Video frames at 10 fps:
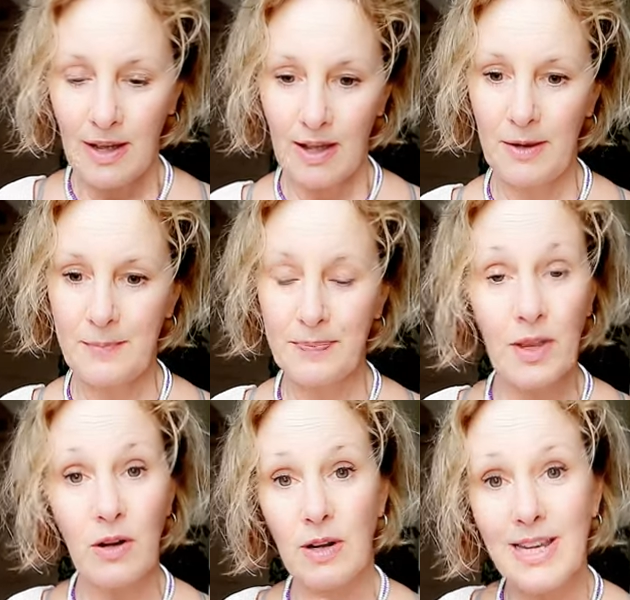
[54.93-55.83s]
Our
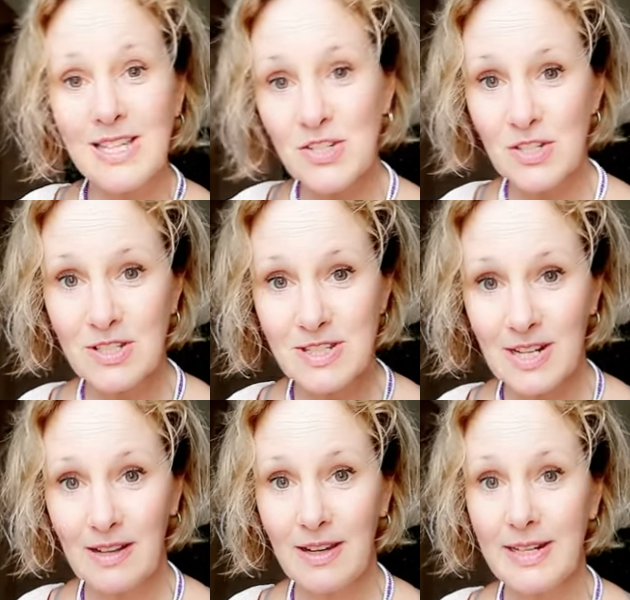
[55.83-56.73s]
estrogen's
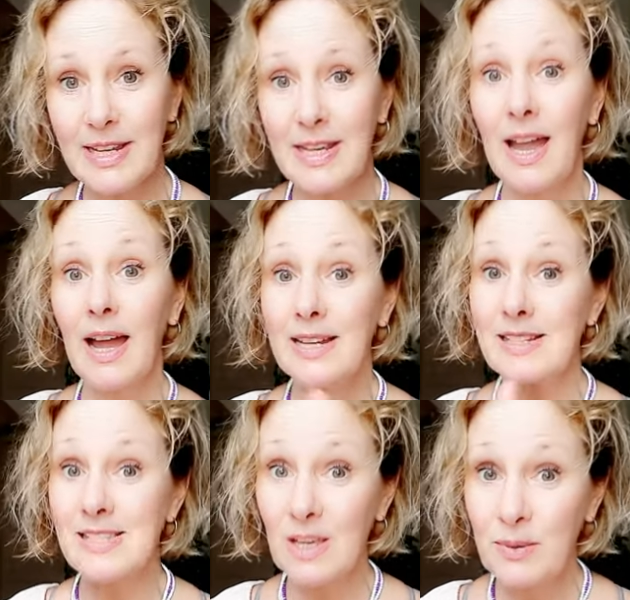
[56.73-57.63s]
declining,
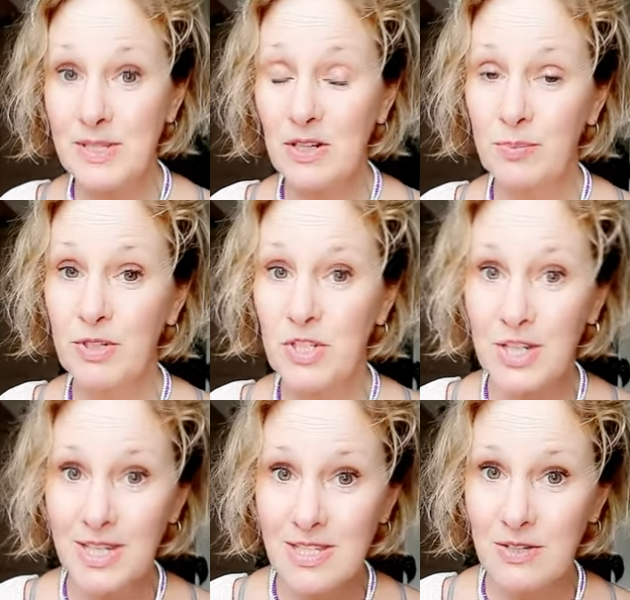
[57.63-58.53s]
and so is our
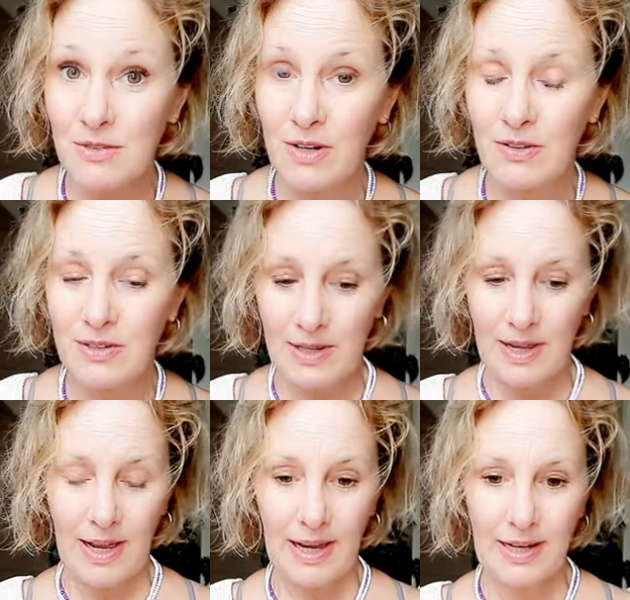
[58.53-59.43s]
progesterone.
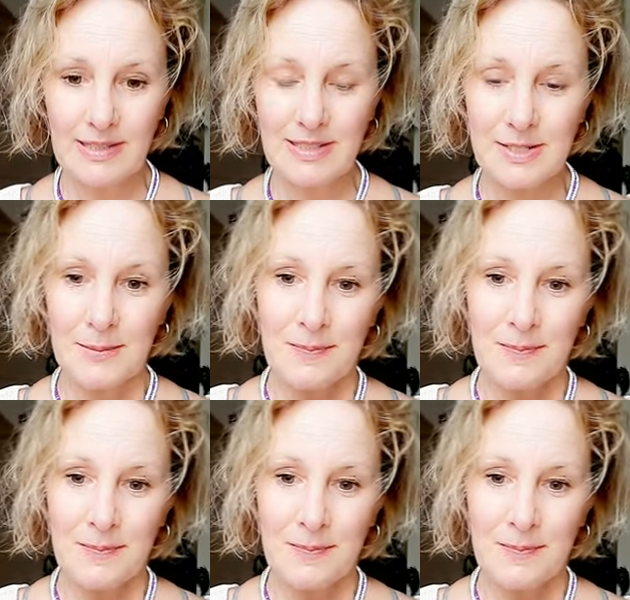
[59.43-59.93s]
And